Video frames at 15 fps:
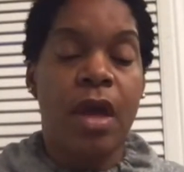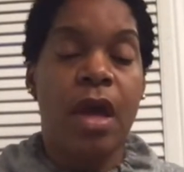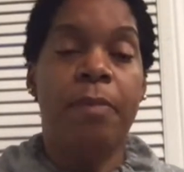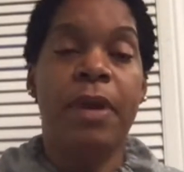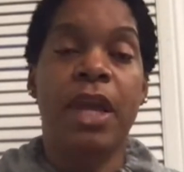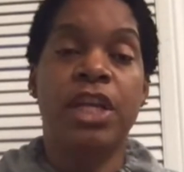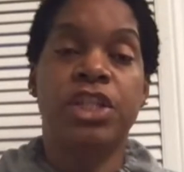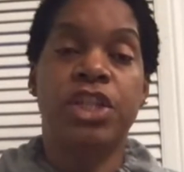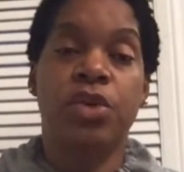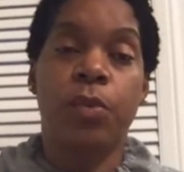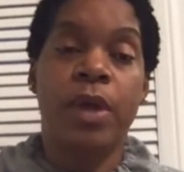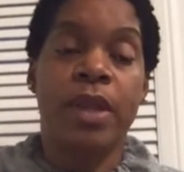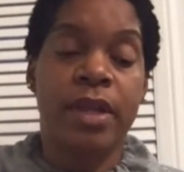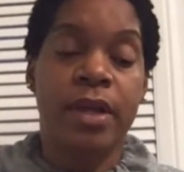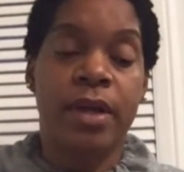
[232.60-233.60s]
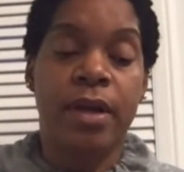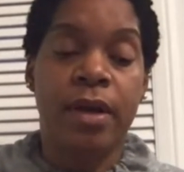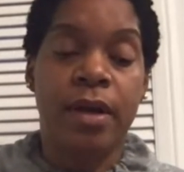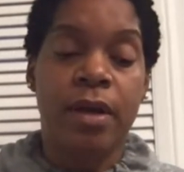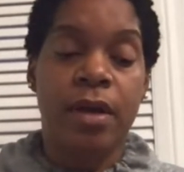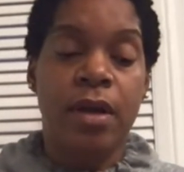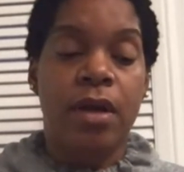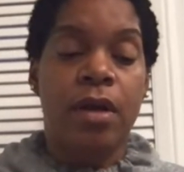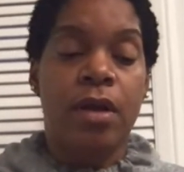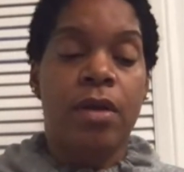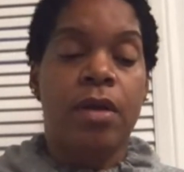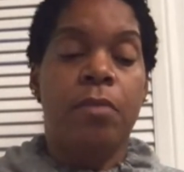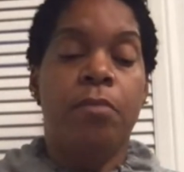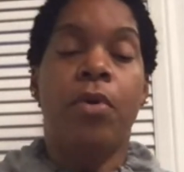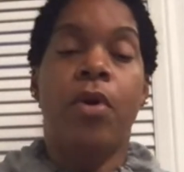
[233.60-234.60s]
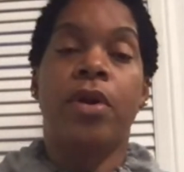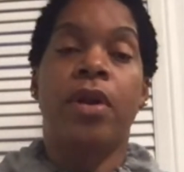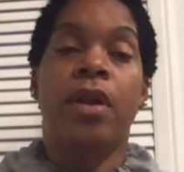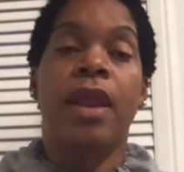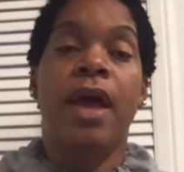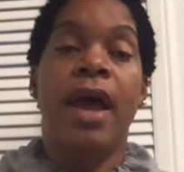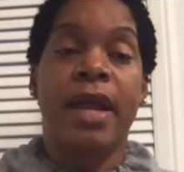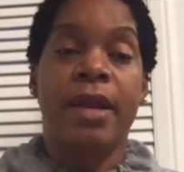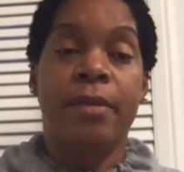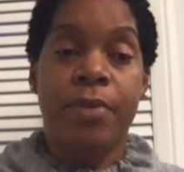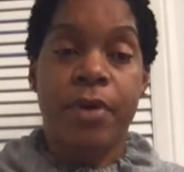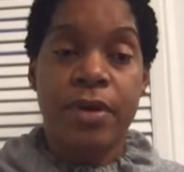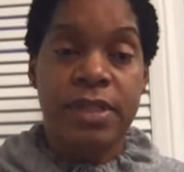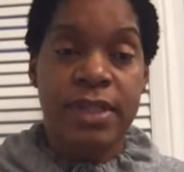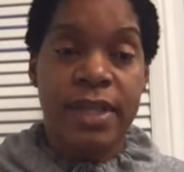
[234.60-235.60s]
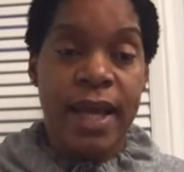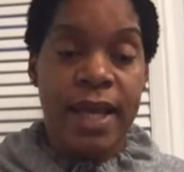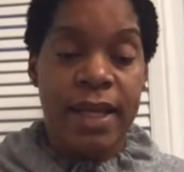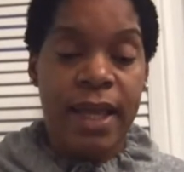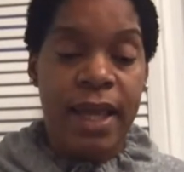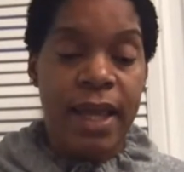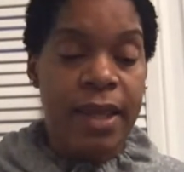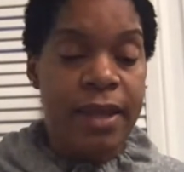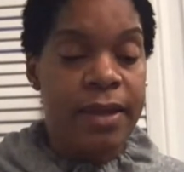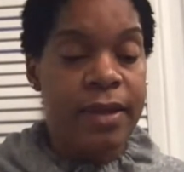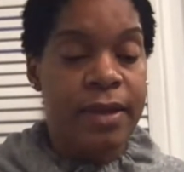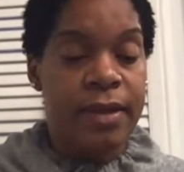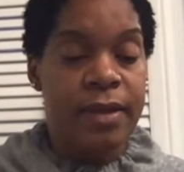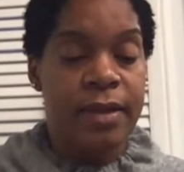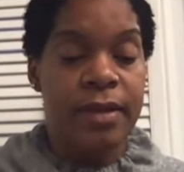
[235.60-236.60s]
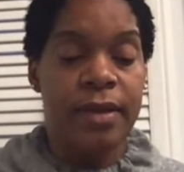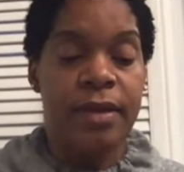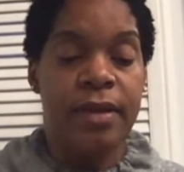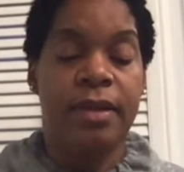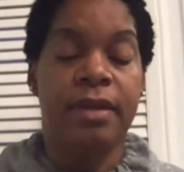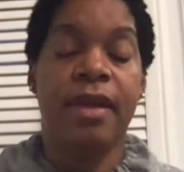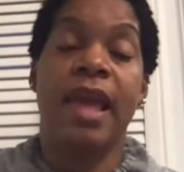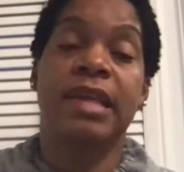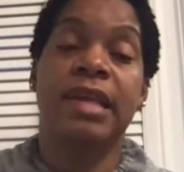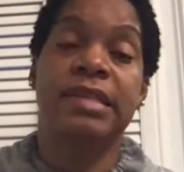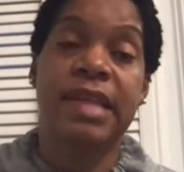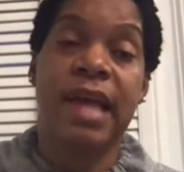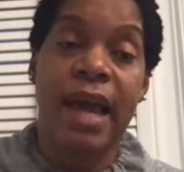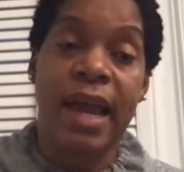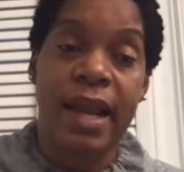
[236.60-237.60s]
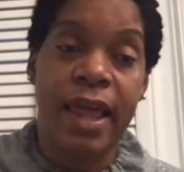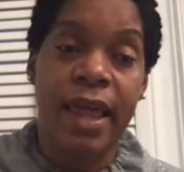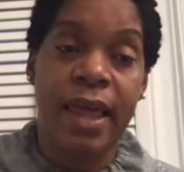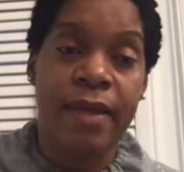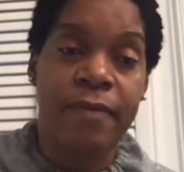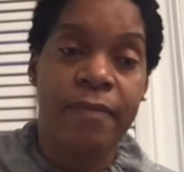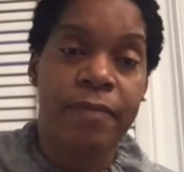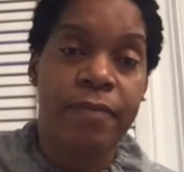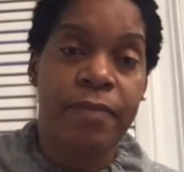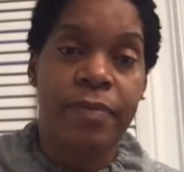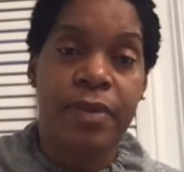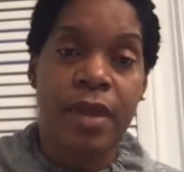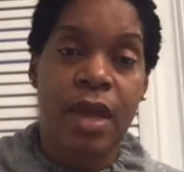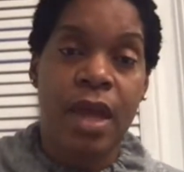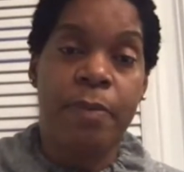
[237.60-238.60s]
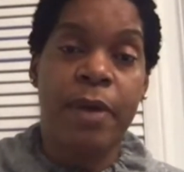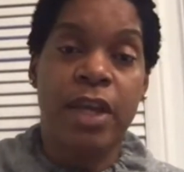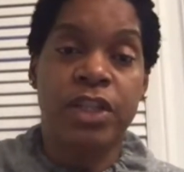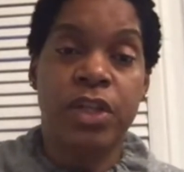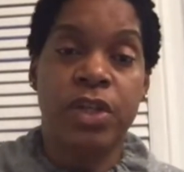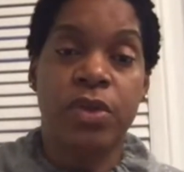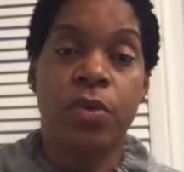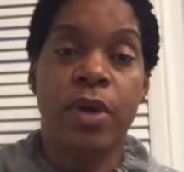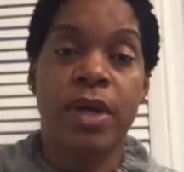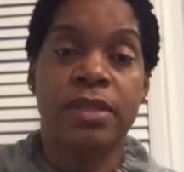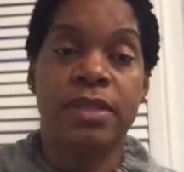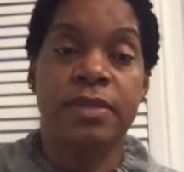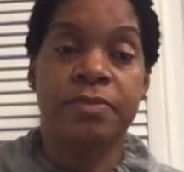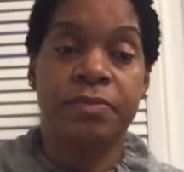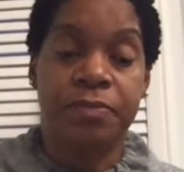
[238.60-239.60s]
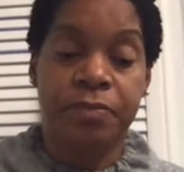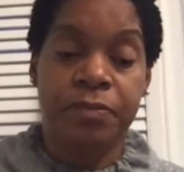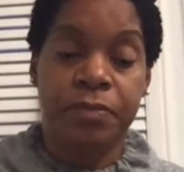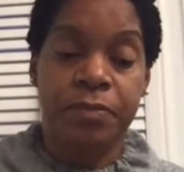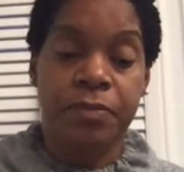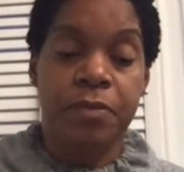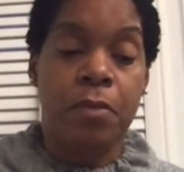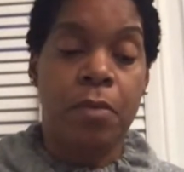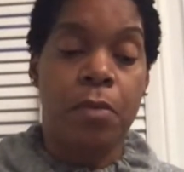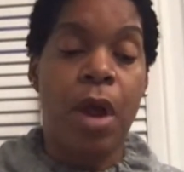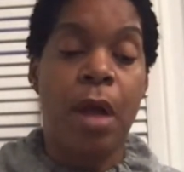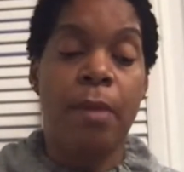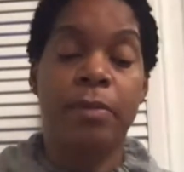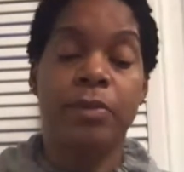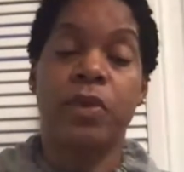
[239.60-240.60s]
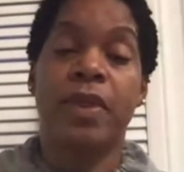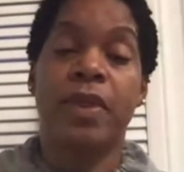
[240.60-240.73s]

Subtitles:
a patient with a borderline personality, anxiety, a patient who has problems with